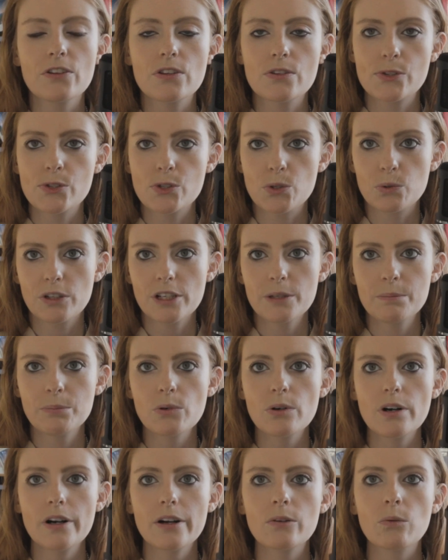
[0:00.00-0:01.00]
the
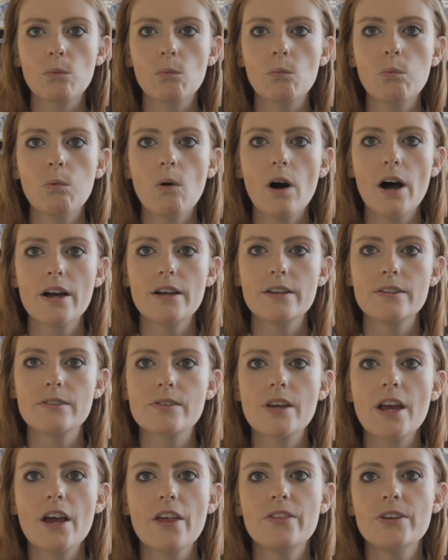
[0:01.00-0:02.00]
storyboard was